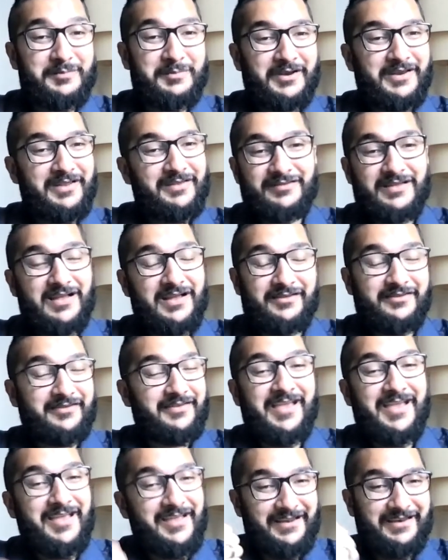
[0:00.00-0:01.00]
but he's not
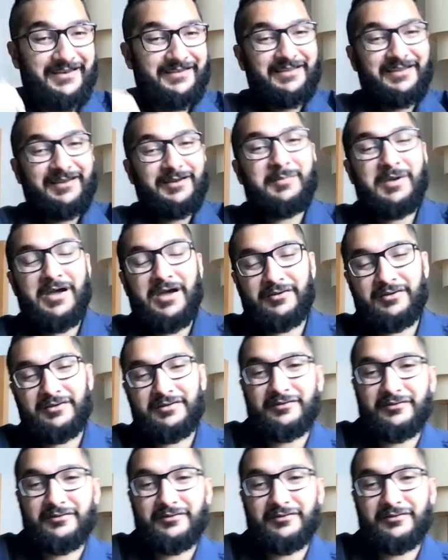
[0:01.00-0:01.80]
saying anything about it.